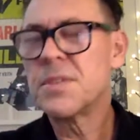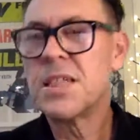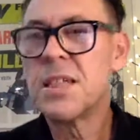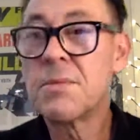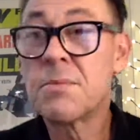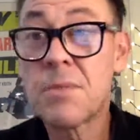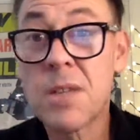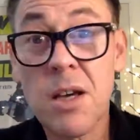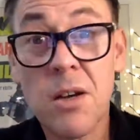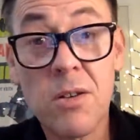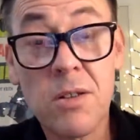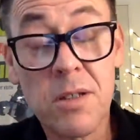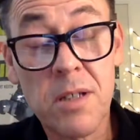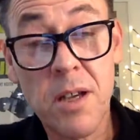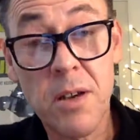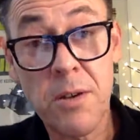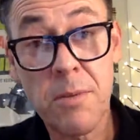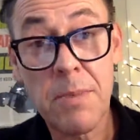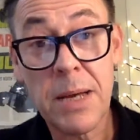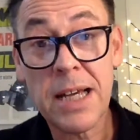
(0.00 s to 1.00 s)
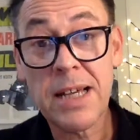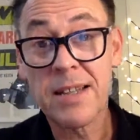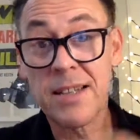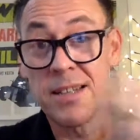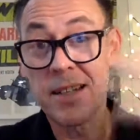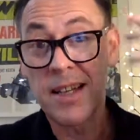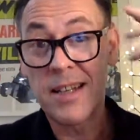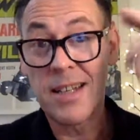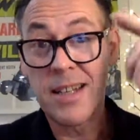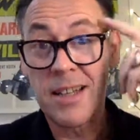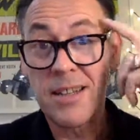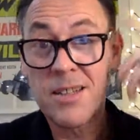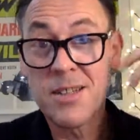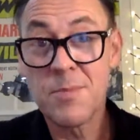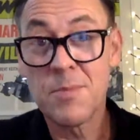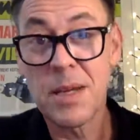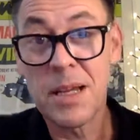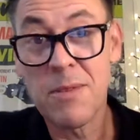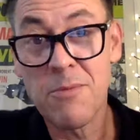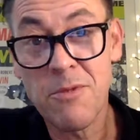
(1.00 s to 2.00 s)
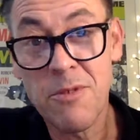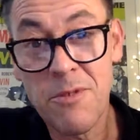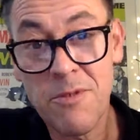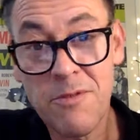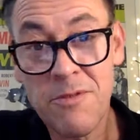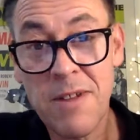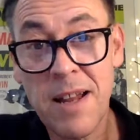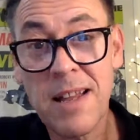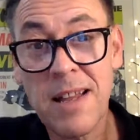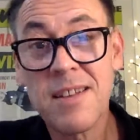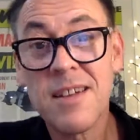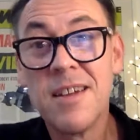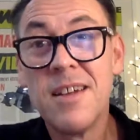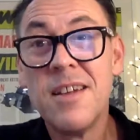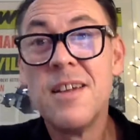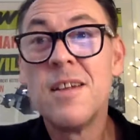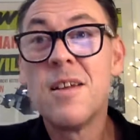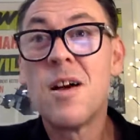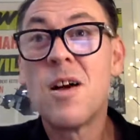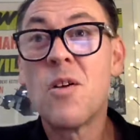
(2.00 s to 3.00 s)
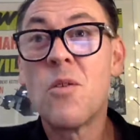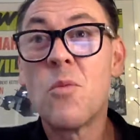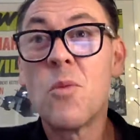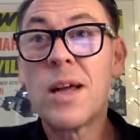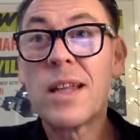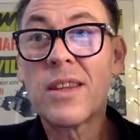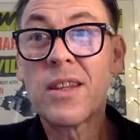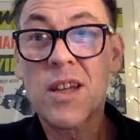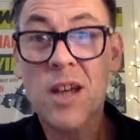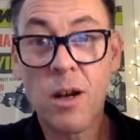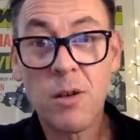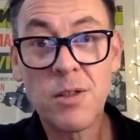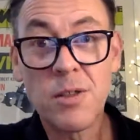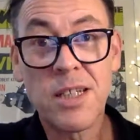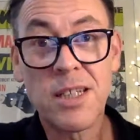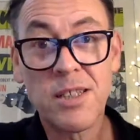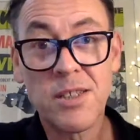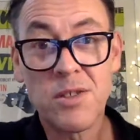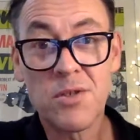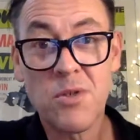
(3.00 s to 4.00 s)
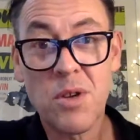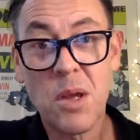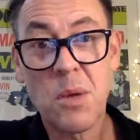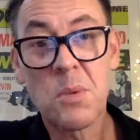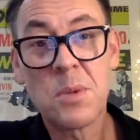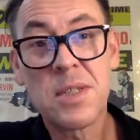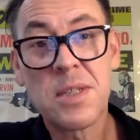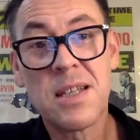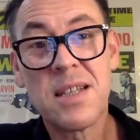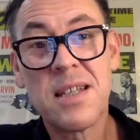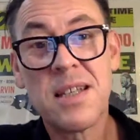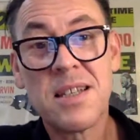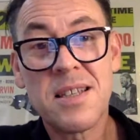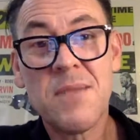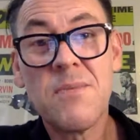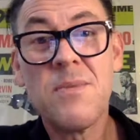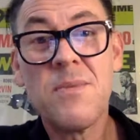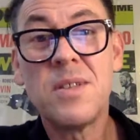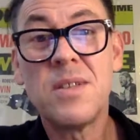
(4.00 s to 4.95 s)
And going back in the day now, this is making me reflect. When the coaching industry was in its